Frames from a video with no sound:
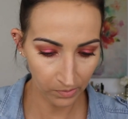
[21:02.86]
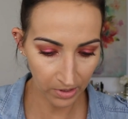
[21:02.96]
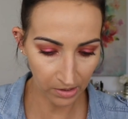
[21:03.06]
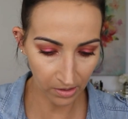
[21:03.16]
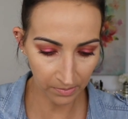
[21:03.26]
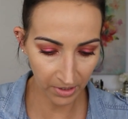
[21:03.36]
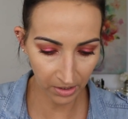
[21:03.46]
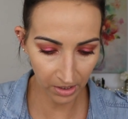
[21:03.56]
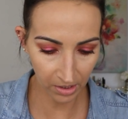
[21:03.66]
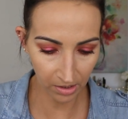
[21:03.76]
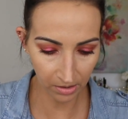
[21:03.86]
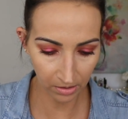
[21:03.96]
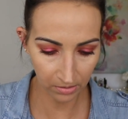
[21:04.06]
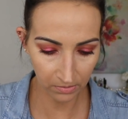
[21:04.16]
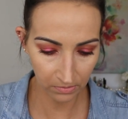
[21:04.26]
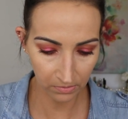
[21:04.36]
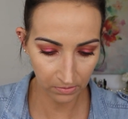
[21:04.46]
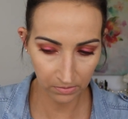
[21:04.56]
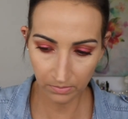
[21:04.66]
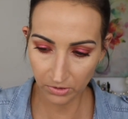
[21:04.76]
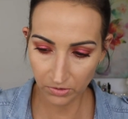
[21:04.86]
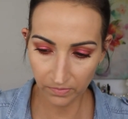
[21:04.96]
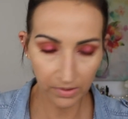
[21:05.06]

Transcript: Wait, I'm not getting much